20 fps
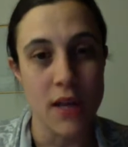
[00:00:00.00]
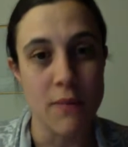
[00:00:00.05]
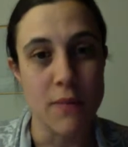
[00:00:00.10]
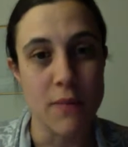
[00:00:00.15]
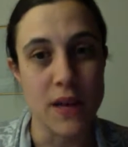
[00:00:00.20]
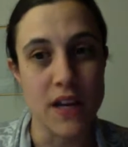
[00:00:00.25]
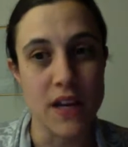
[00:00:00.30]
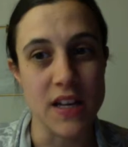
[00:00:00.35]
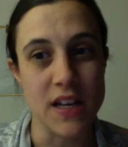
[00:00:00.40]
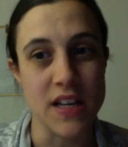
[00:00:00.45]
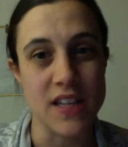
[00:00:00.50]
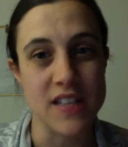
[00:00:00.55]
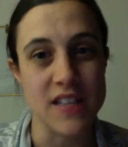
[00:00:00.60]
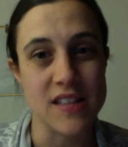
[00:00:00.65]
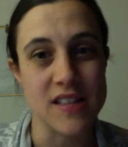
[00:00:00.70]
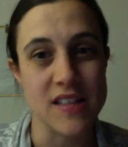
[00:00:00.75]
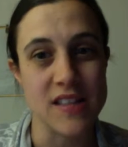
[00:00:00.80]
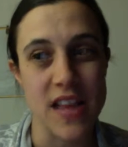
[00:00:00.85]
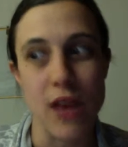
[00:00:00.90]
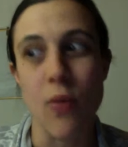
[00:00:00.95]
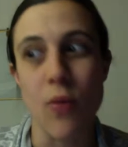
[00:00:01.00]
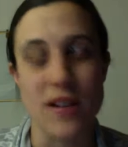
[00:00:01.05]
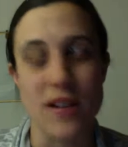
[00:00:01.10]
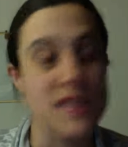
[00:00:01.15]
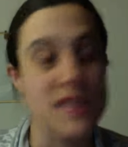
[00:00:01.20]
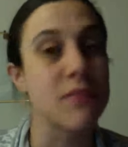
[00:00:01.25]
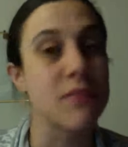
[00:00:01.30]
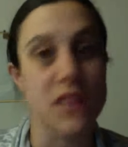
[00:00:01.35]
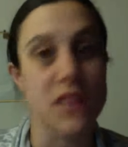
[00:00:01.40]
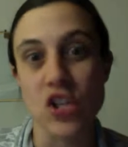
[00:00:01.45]
because they want
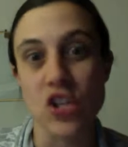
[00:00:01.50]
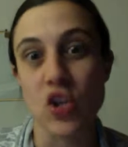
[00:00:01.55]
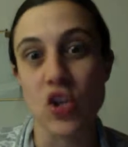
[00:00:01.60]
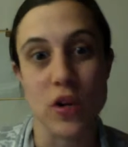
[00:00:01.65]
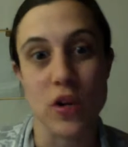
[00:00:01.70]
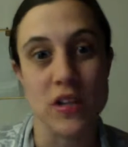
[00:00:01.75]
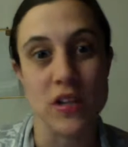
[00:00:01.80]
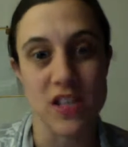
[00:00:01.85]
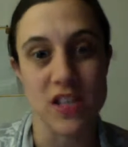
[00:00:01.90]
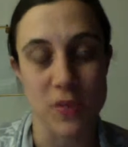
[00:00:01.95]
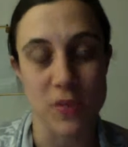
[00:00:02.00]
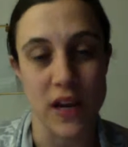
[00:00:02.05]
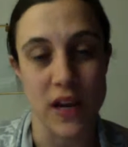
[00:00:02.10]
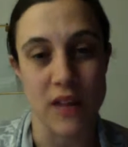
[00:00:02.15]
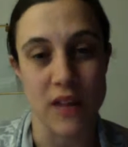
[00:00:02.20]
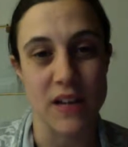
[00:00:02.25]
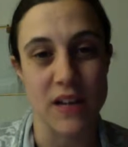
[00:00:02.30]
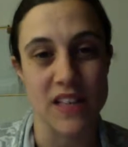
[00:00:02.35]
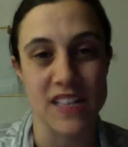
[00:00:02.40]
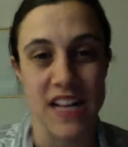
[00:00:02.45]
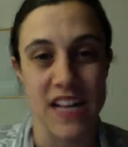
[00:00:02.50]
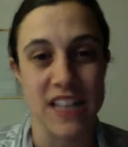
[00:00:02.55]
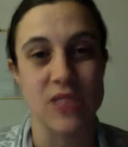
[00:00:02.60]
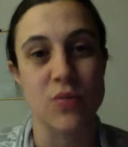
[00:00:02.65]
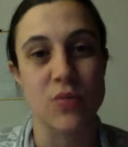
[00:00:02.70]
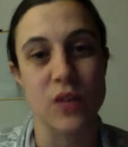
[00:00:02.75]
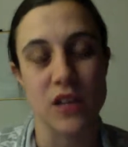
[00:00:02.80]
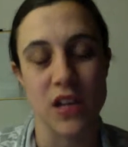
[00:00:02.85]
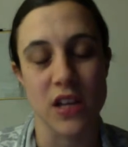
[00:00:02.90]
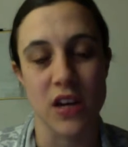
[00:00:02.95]
something short and sweet because
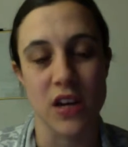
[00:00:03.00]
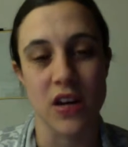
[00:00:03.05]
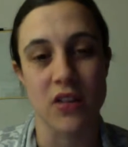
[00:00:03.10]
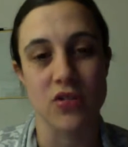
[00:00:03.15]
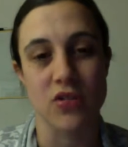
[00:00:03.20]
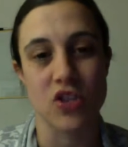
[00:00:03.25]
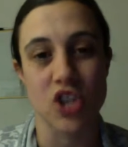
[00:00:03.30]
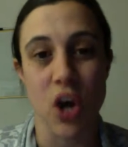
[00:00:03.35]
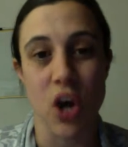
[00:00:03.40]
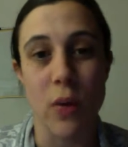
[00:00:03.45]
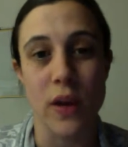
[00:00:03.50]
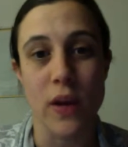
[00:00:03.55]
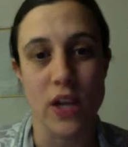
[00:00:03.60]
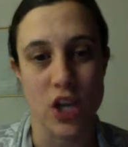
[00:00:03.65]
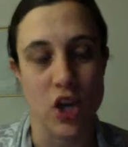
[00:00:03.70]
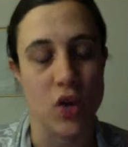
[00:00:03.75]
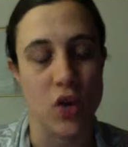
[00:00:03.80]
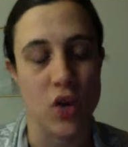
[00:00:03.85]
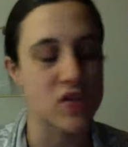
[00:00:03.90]
that's what they're showing you.